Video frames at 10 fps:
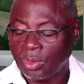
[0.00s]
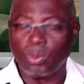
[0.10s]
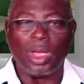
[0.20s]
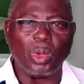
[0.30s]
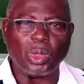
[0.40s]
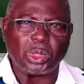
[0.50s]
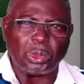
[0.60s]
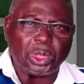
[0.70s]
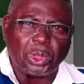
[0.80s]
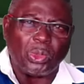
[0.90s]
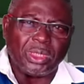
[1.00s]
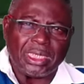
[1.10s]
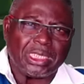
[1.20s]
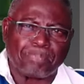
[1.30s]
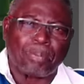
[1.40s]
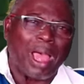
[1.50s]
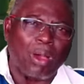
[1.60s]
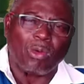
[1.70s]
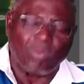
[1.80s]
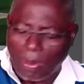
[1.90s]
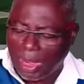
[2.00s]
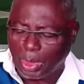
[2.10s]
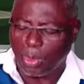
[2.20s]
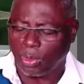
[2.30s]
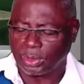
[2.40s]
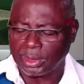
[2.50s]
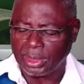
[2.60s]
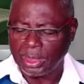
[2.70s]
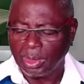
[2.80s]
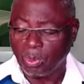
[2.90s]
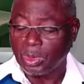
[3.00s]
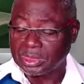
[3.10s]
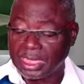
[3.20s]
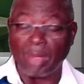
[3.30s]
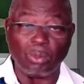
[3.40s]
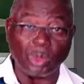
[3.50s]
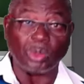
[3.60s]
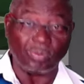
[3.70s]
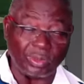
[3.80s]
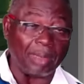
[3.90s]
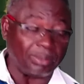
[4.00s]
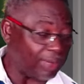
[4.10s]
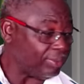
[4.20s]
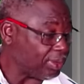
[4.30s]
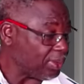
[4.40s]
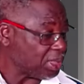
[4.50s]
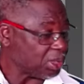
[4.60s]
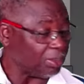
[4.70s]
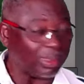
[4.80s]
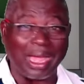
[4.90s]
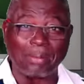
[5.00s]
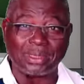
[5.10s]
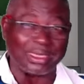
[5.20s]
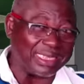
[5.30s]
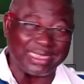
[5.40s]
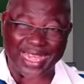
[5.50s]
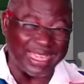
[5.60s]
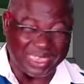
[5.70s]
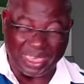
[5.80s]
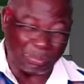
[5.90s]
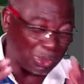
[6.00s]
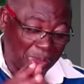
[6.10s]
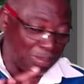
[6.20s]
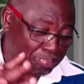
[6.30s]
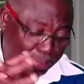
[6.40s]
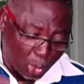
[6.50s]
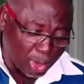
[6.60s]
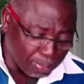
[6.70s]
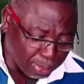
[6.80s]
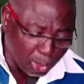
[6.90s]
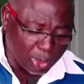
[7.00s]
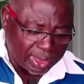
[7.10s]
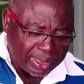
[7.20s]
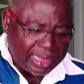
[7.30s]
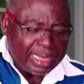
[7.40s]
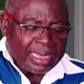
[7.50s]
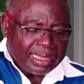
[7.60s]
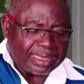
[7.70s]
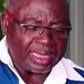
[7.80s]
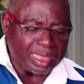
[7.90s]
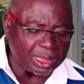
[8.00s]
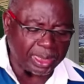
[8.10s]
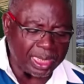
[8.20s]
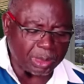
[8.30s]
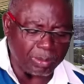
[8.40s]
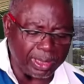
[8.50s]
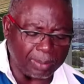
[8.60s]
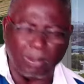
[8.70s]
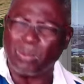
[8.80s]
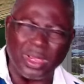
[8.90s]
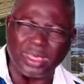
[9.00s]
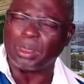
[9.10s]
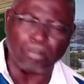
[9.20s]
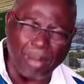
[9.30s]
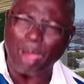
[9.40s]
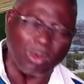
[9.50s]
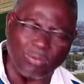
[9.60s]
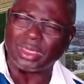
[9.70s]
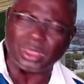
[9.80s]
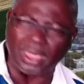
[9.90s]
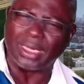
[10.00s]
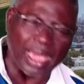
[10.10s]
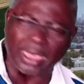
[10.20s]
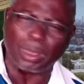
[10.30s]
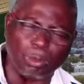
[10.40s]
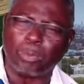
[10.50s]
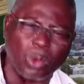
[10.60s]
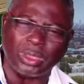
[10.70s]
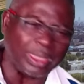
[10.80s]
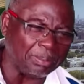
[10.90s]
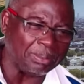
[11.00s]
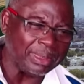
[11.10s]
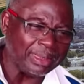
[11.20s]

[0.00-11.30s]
were also showing this power of our God. One time, one of them, David raised some captains. These guys came to him broken, distressed men. But when the power of El Shaddai came upon them,